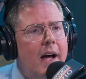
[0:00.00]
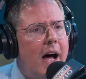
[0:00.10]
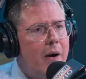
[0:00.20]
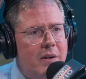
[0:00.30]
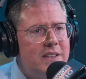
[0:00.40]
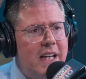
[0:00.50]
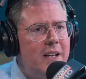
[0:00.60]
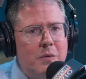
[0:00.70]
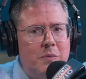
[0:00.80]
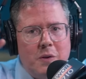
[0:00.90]
I don't want to say
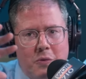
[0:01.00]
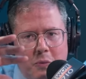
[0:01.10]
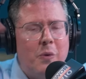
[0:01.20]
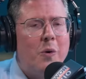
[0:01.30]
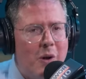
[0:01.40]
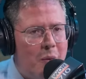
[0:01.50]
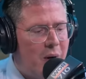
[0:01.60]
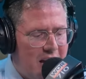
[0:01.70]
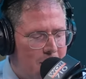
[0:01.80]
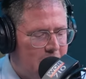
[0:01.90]
you you threw it all
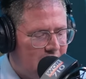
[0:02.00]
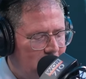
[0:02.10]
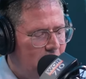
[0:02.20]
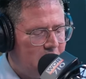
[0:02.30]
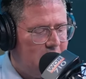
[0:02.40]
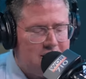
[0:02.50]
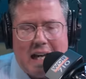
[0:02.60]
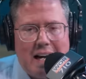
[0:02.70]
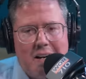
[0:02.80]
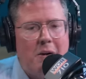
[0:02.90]
away, but you
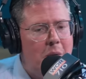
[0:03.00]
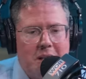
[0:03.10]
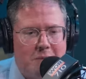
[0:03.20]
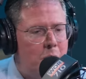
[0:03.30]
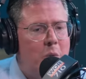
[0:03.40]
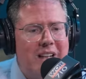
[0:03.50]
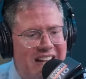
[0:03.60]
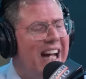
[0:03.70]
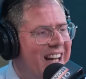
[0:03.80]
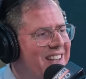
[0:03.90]
I don't know what what
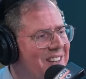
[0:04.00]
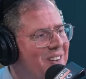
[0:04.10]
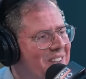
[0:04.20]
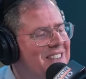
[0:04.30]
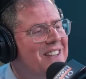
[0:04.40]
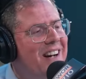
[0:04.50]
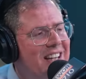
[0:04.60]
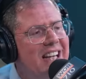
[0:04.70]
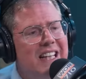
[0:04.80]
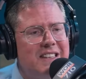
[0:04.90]
got into you. You decided
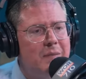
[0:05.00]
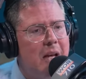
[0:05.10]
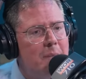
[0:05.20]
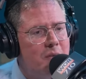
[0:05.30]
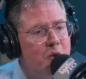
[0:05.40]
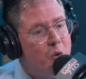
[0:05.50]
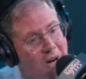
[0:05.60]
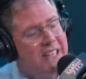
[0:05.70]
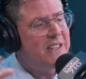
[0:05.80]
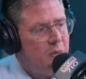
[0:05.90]
to take some type of
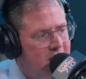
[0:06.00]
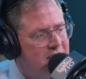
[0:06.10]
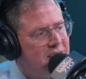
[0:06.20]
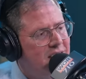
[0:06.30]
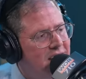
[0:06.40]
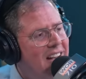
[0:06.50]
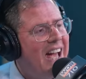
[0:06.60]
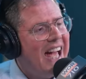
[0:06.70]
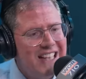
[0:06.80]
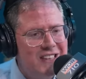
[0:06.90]
crazy risk
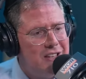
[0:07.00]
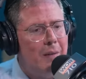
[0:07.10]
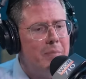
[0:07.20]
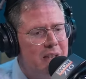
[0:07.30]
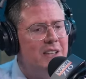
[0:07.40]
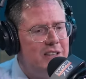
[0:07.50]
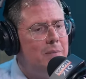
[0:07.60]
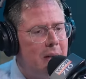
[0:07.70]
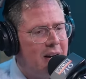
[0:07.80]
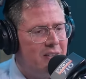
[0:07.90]
and jump into G
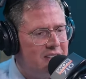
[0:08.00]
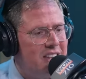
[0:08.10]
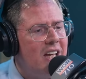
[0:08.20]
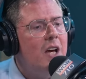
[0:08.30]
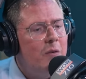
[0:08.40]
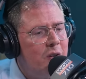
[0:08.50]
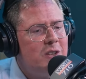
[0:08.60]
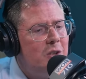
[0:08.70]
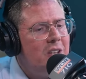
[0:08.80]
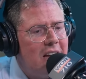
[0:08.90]
parency.
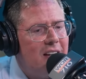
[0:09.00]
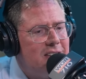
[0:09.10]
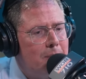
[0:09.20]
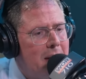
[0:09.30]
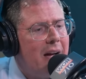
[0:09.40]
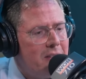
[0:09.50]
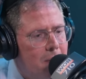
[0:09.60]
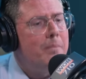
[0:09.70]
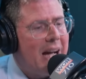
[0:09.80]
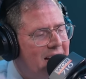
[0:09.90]
First, can you tell us about
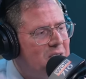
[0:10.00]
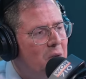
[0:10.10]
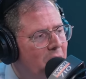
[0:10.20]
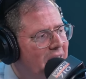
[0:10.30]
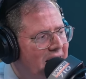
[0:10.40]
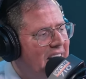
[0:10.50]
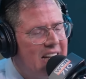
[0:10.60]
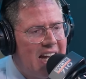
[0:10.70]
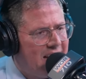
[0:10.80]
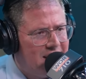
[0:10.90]
your backstory and then
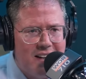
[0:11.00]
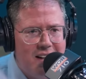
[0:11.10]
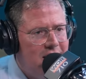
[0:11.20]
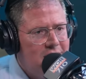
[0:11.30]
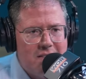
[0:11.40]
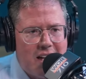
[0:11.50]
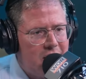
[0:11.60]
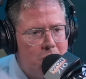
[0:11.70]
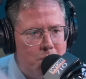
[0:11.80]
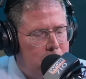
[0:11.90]
like like